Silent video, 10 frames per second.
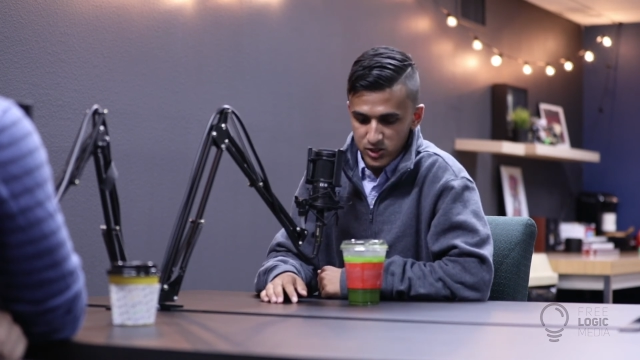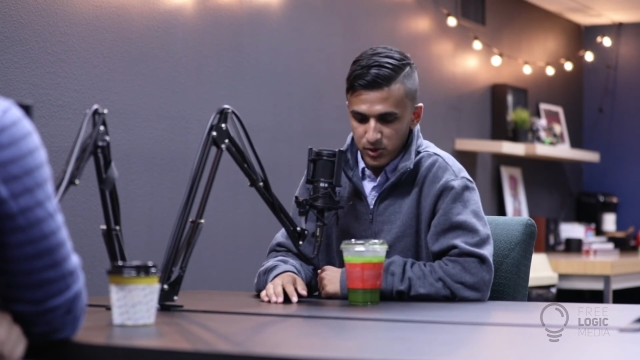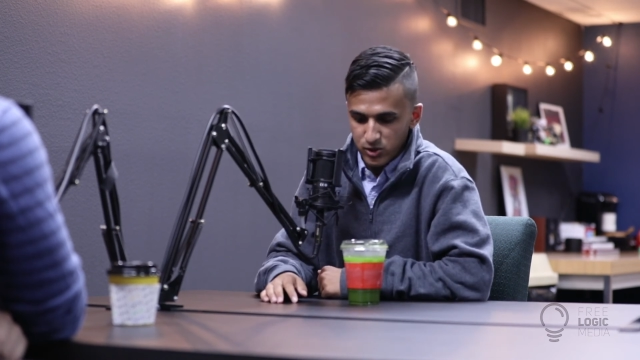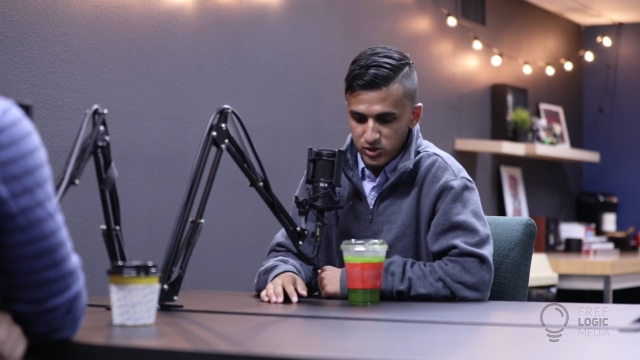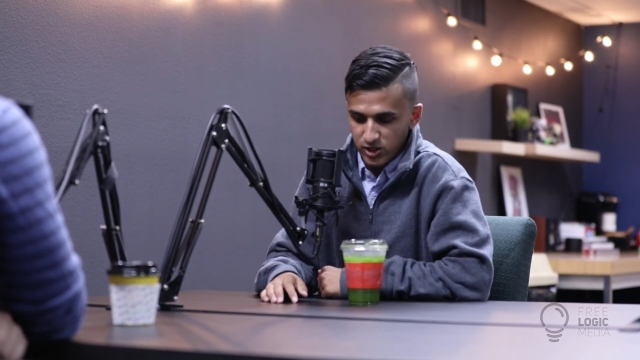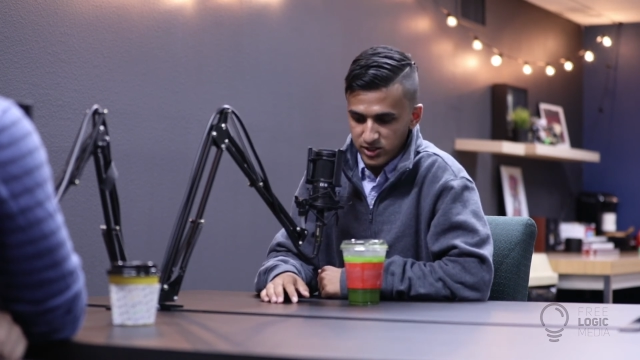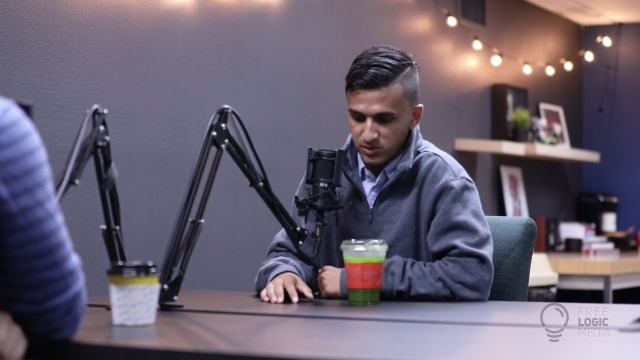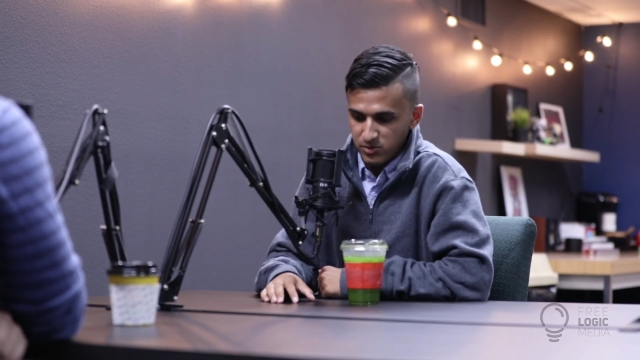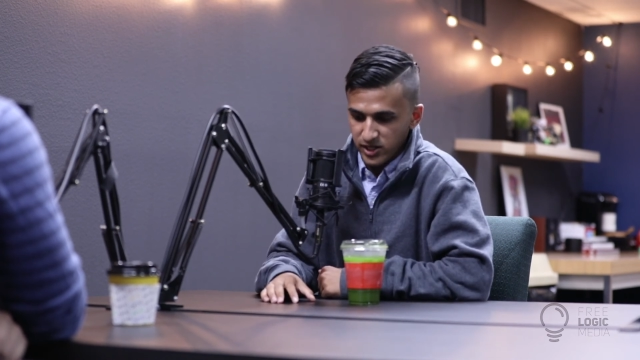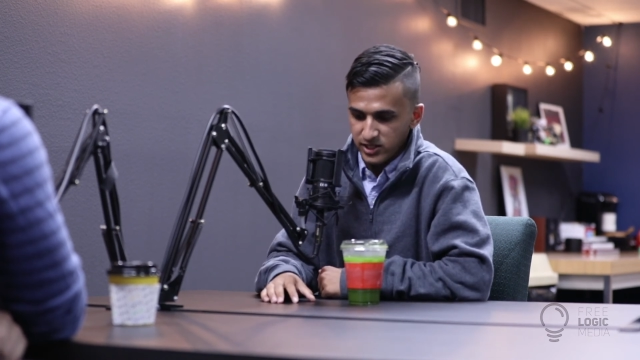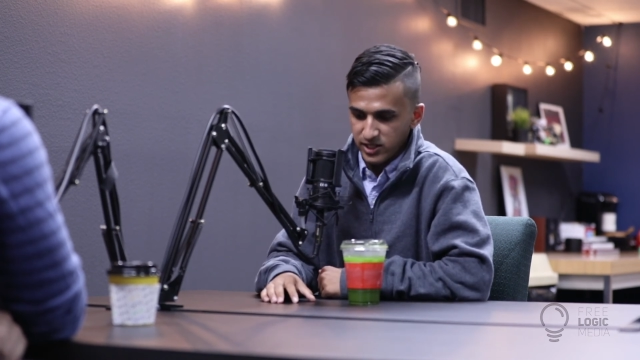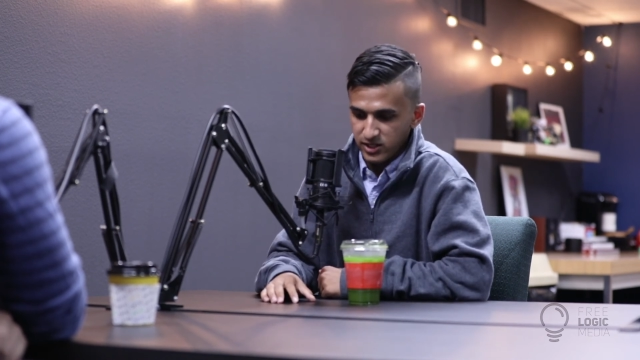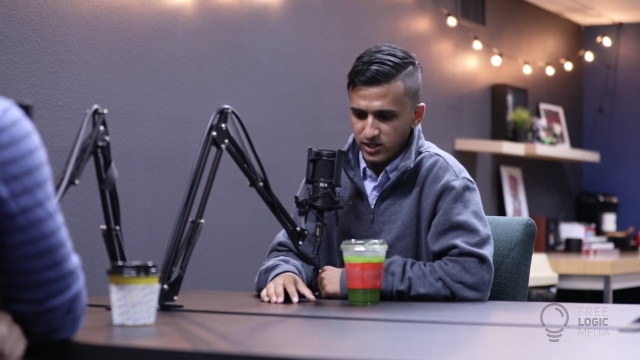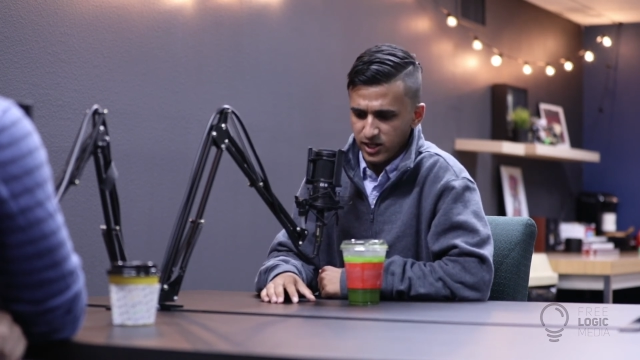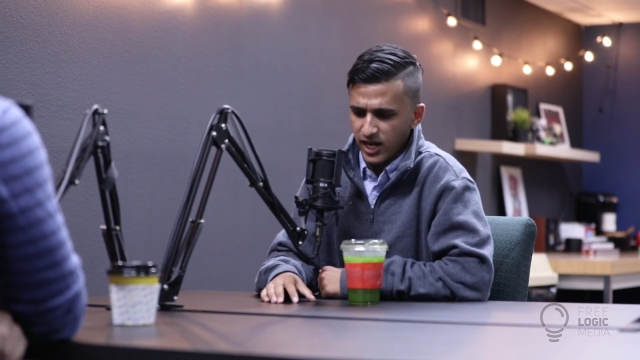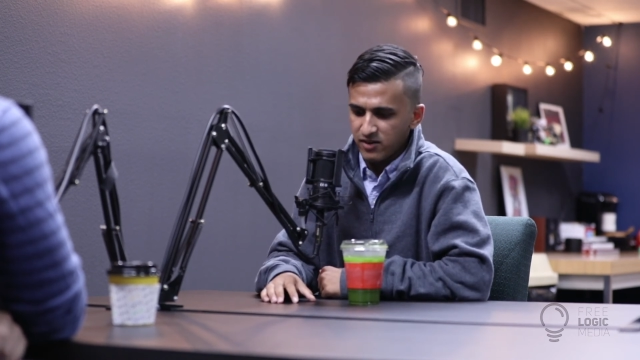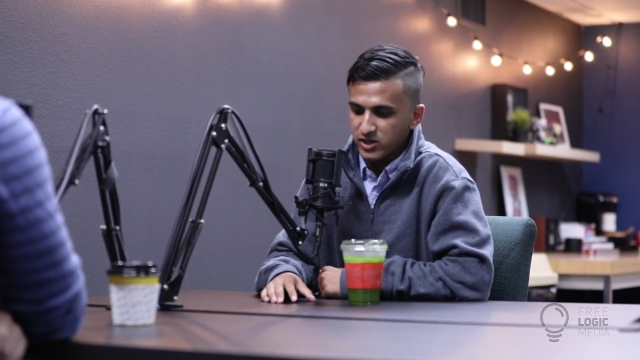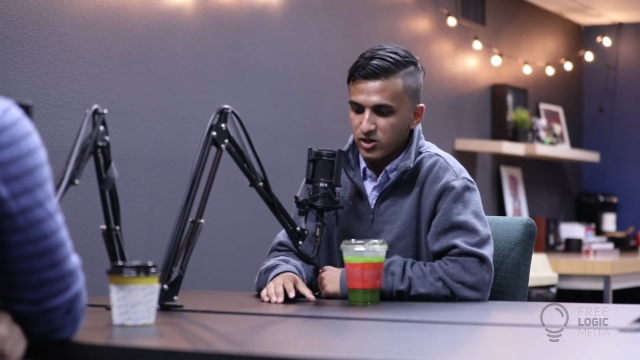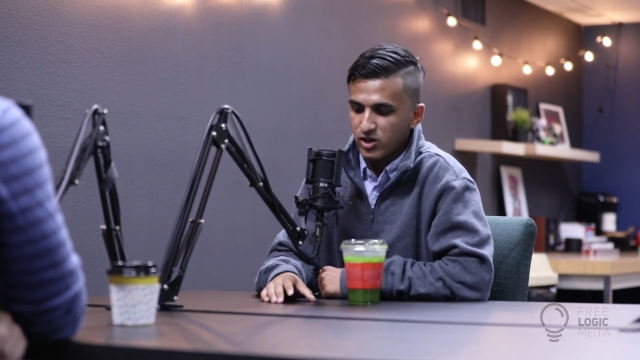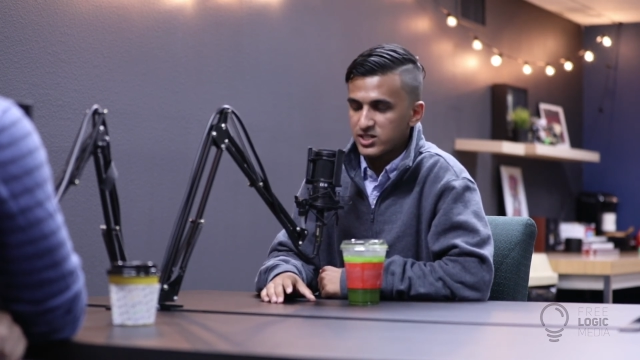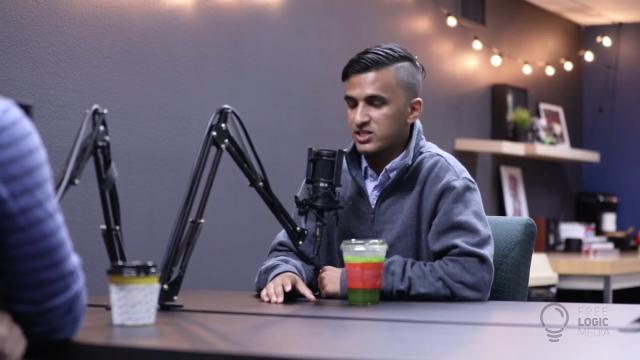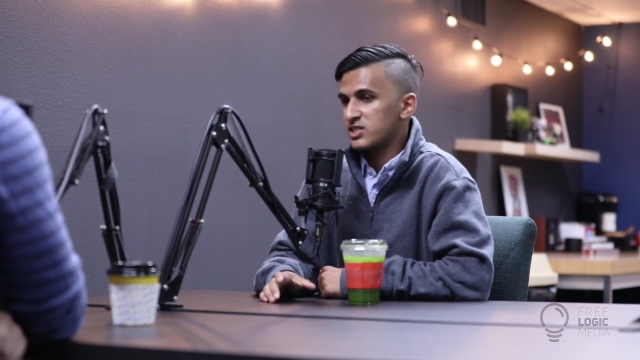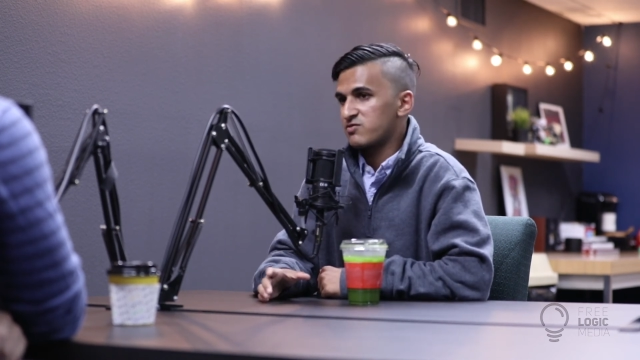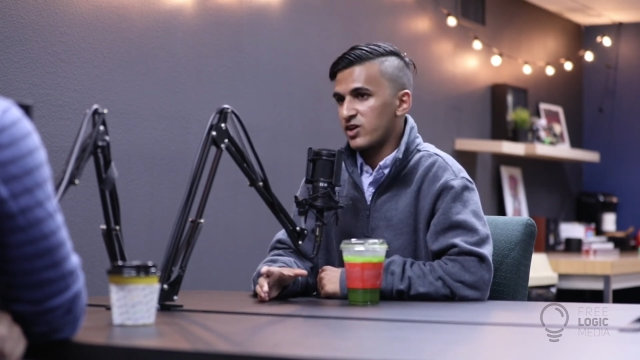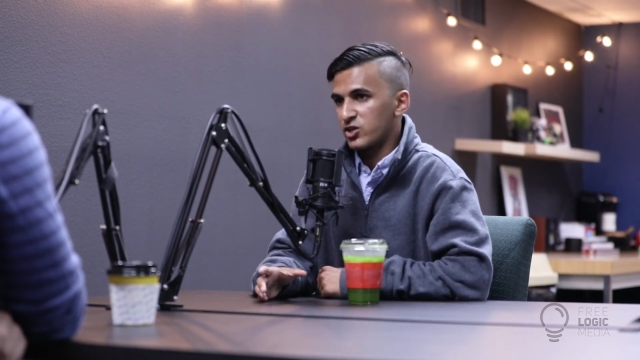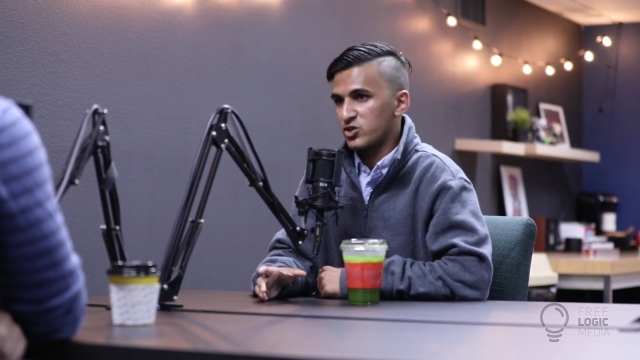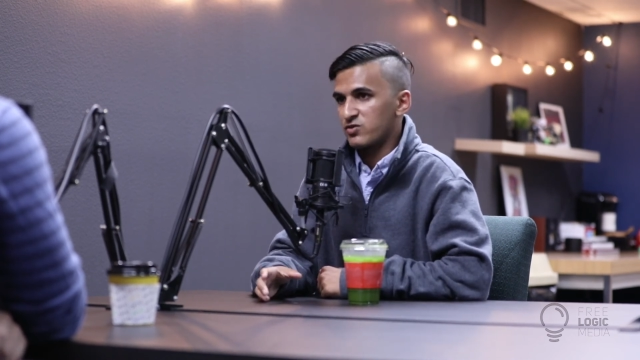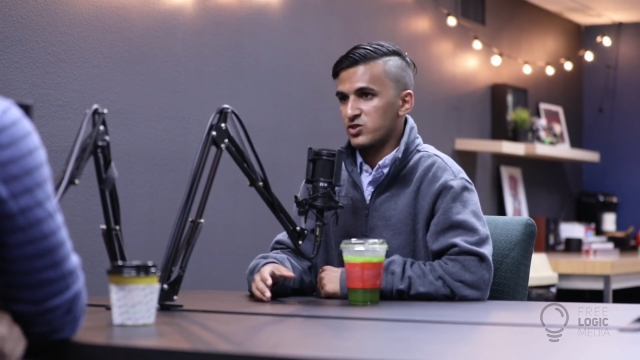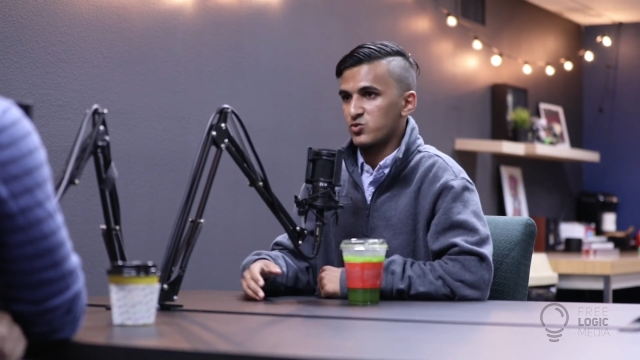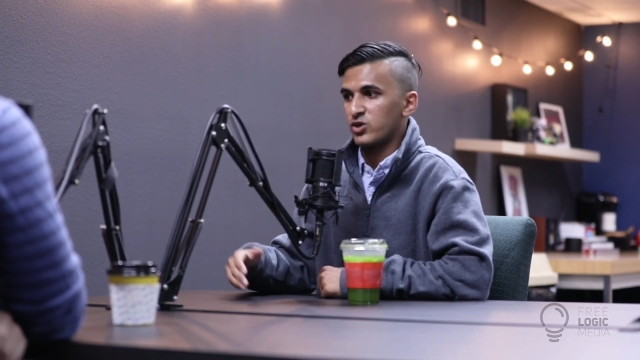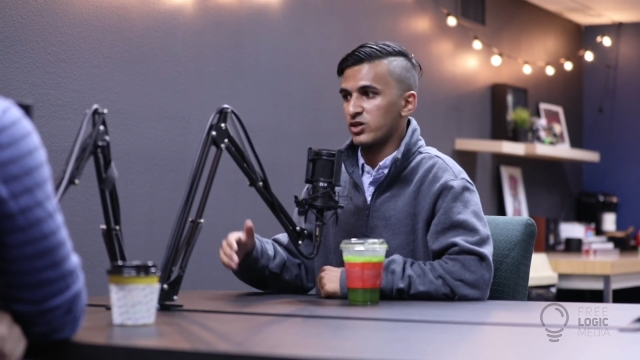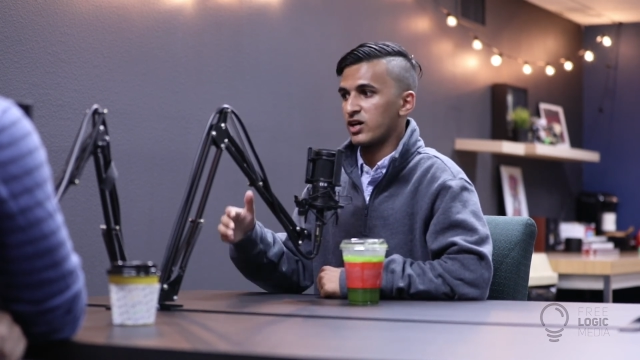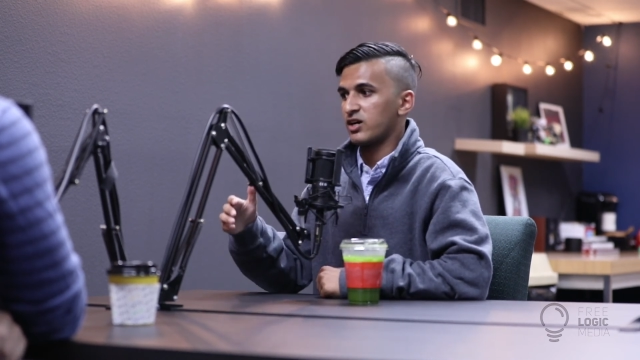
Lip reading: post content, but I think having content that's value driven as well.